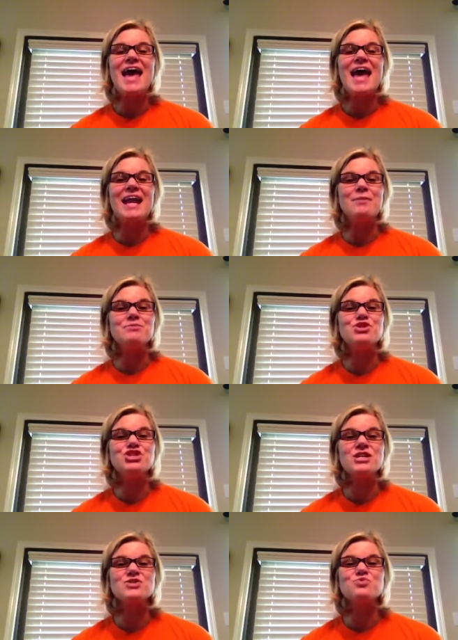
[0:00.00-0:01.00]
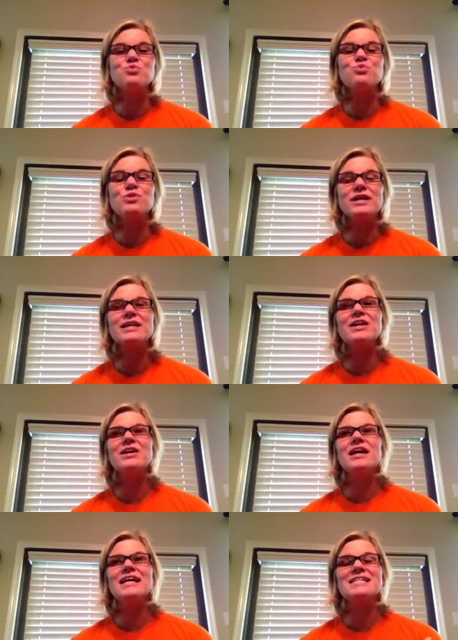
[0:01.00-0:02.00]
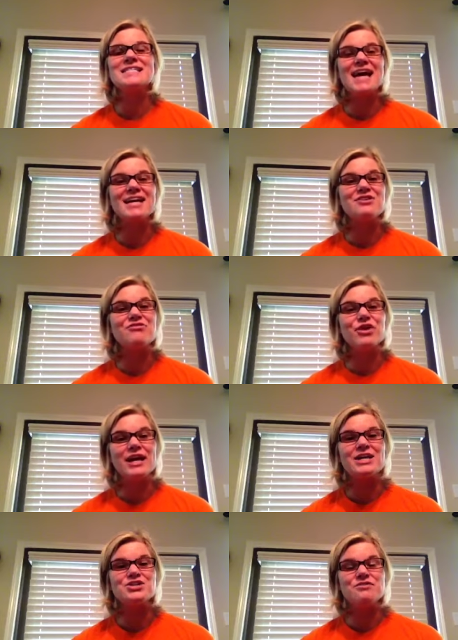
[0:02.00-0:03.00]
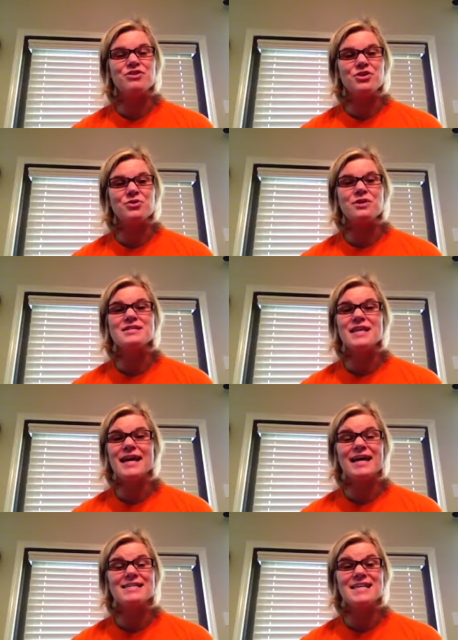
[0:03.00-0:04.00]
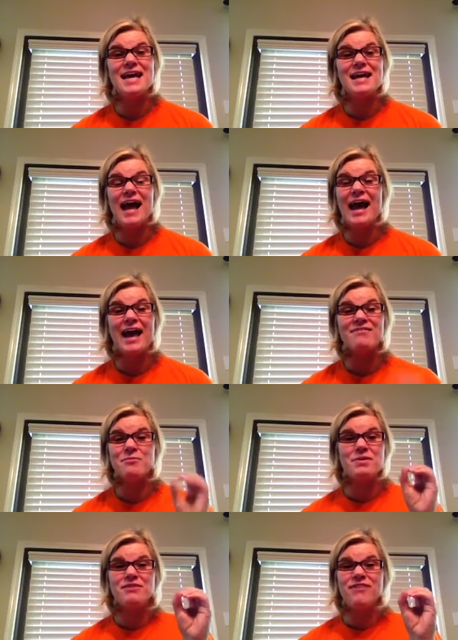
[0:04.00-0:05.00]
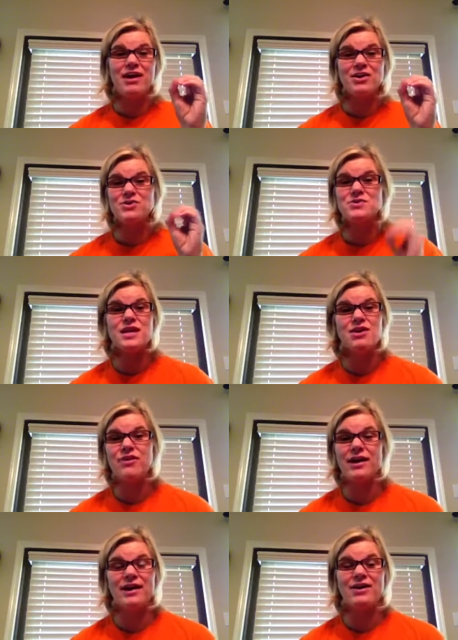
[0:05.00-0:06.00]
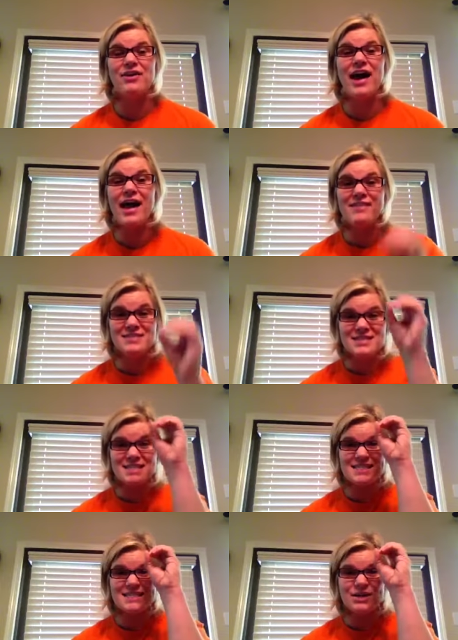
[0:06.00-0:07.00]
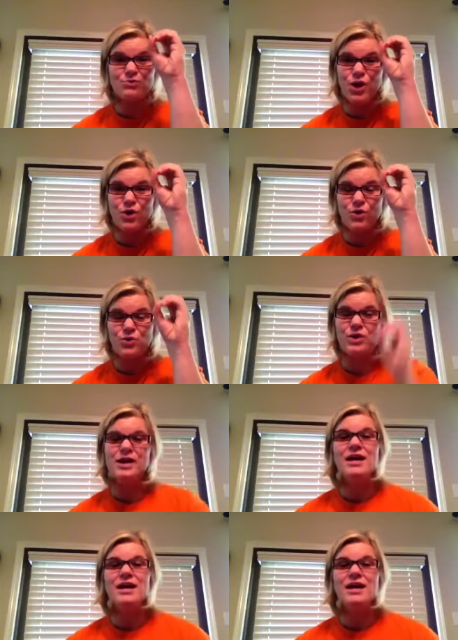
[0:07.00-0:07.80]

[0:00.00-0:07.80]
And I'm just really excited for each of you because, like I said, I have a big fat goose egg right now. I have zero